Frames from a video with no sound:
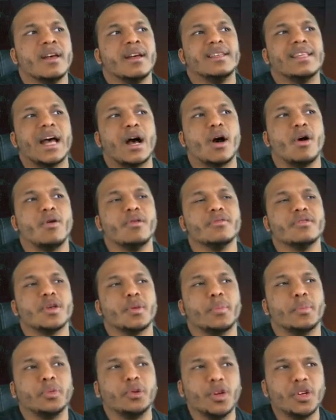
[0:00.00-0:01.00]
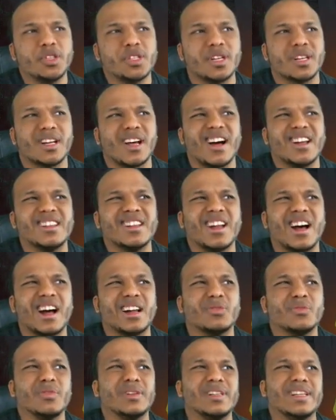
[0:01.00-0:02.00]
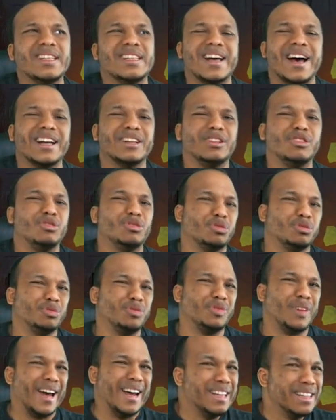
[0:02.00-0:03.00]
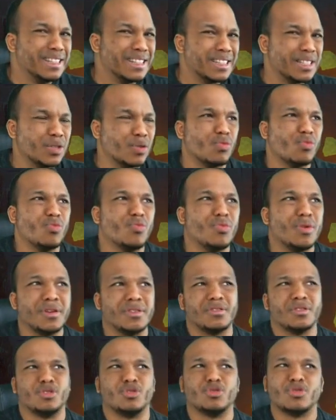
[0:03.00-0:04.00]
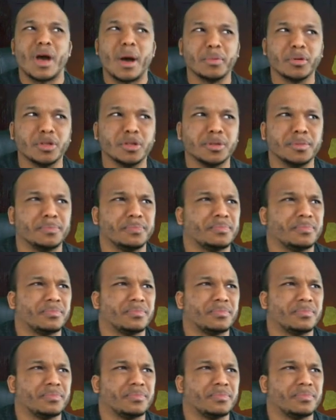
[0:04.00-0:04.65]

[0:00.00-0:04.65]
Now, the perks that are not really that great with the Trapper,